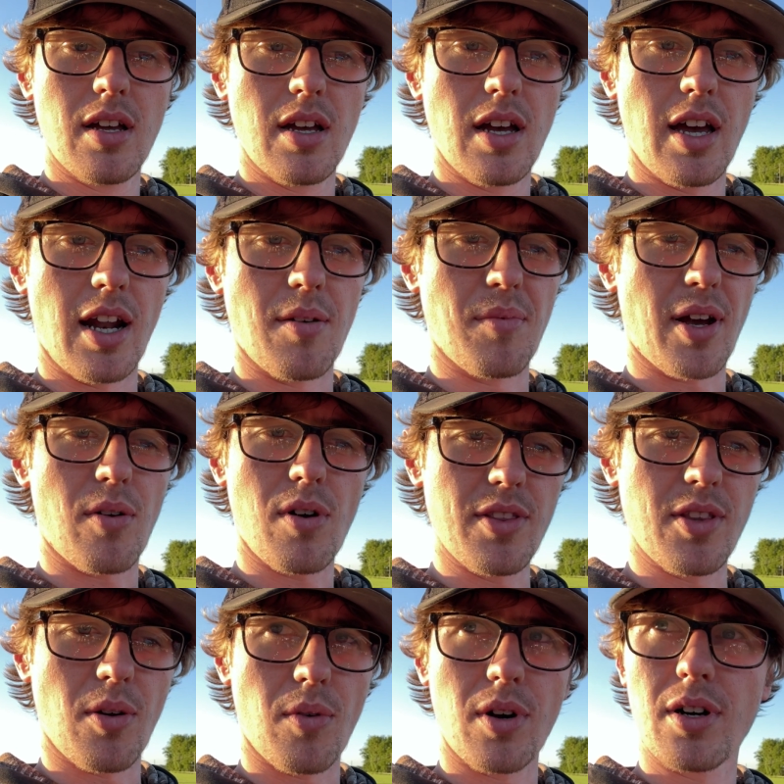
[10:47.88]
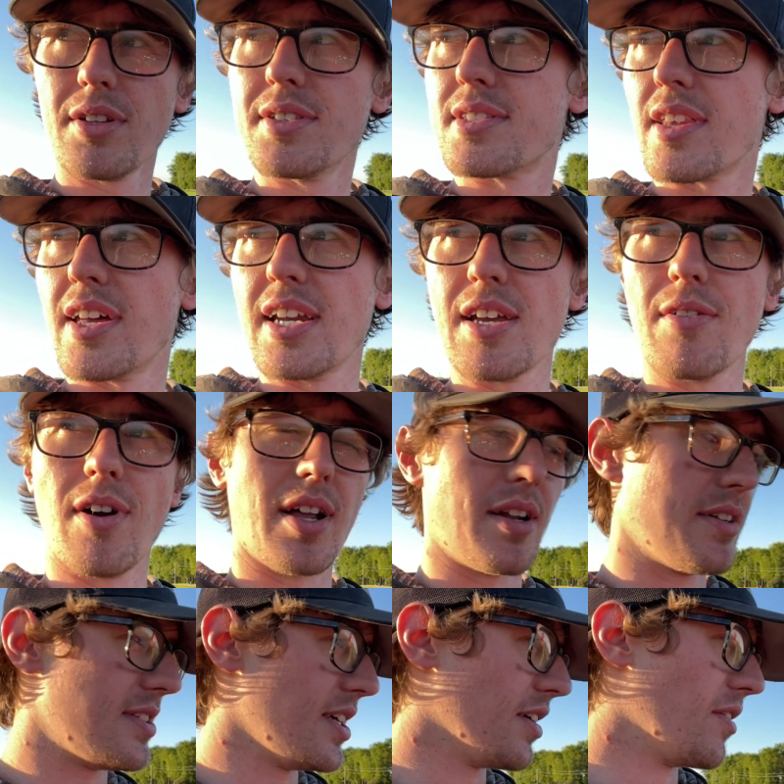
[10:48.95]
And I'm like, what in the world? And so then
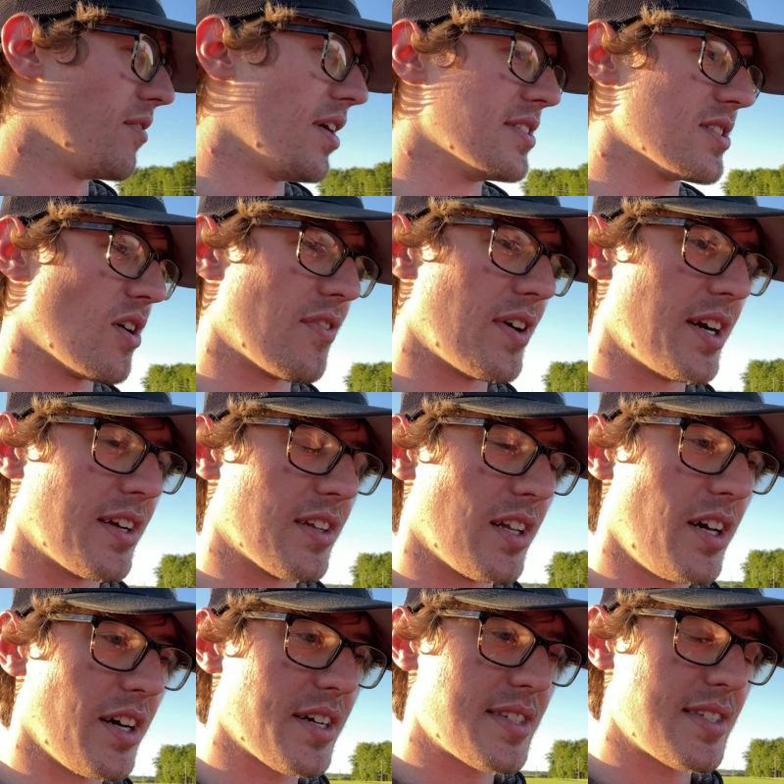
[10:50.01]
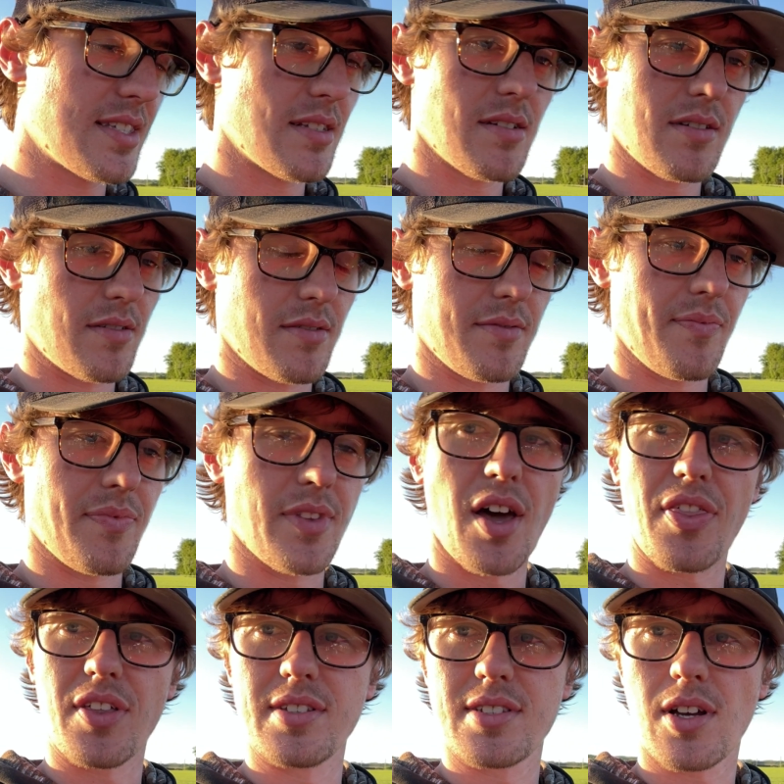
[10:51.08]
Dylan runs over here and looks,
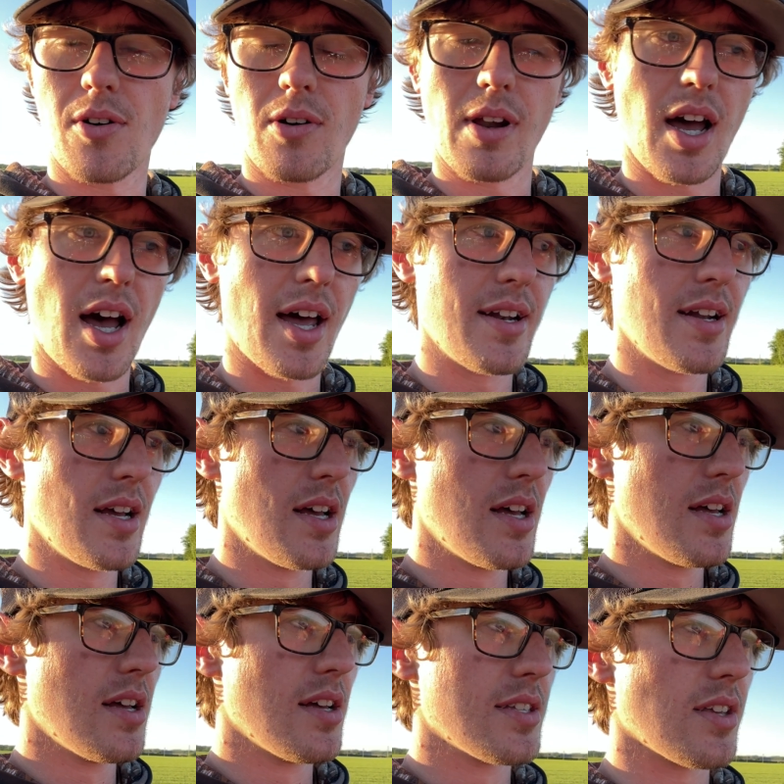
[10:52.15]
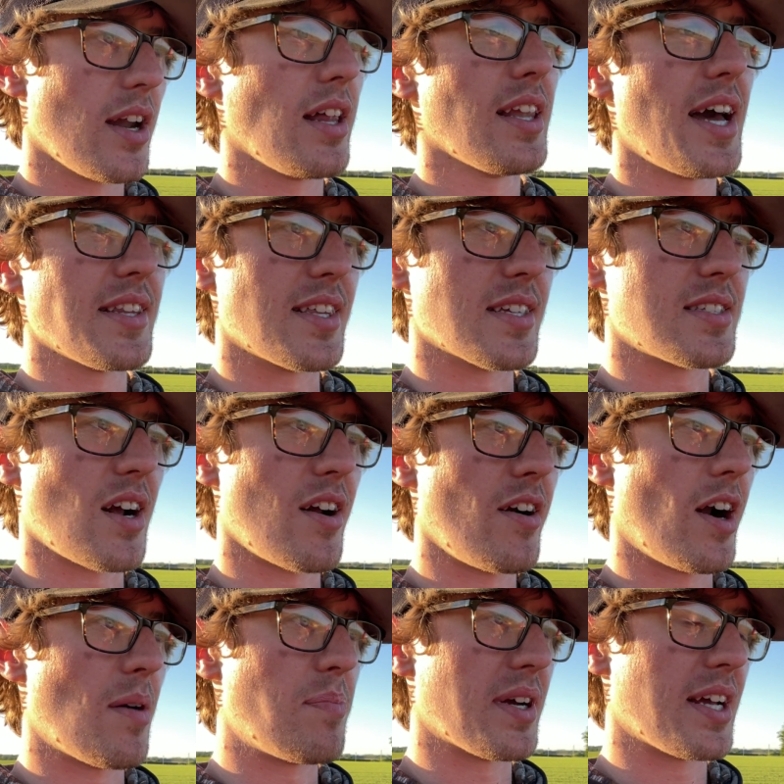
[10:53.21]
nothing's going on. So I light the
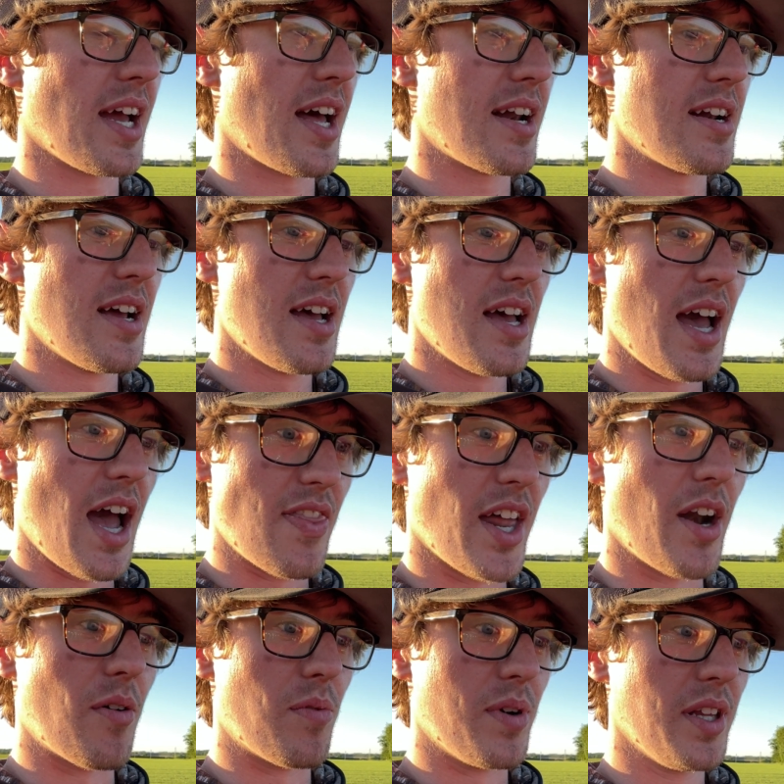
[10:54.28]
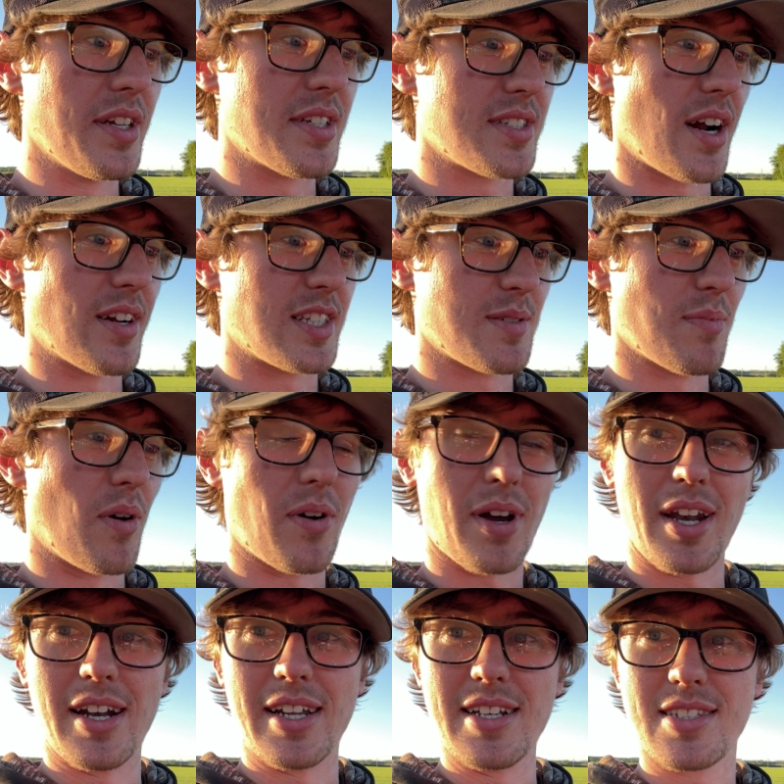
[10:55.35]
starter up again, and then it really starts
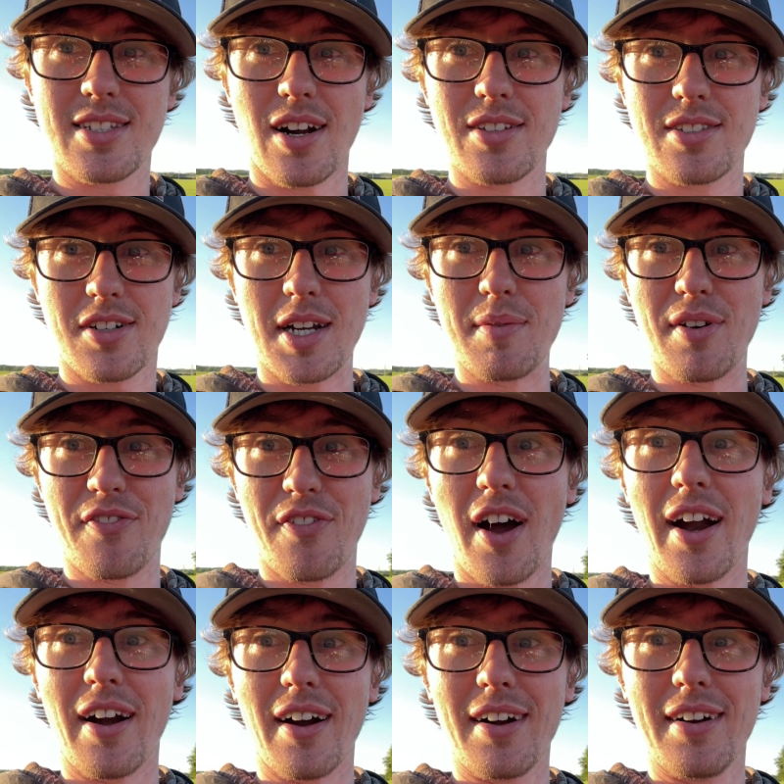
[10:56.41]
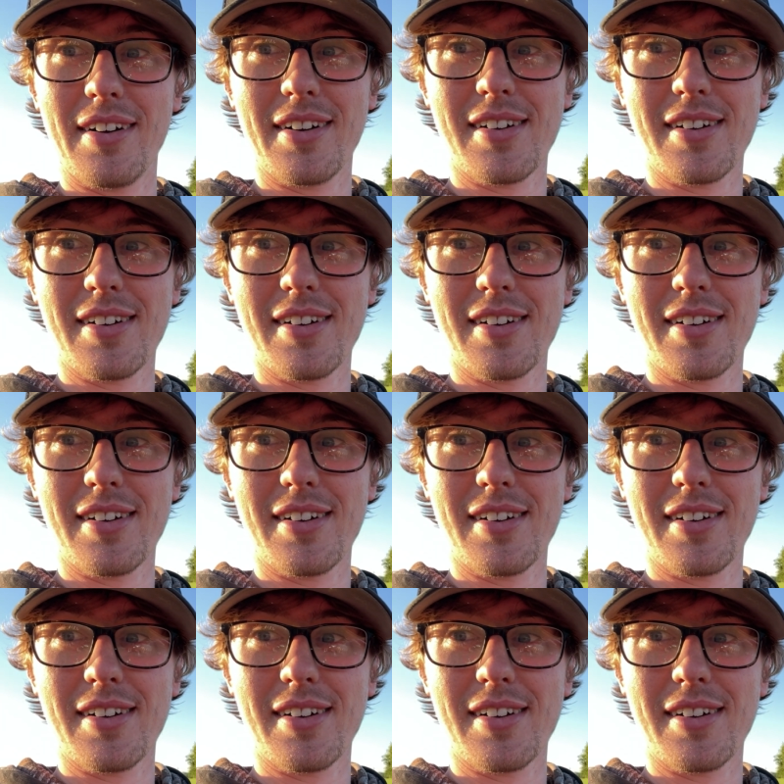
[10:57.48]
smoking, and he starts screaming fire.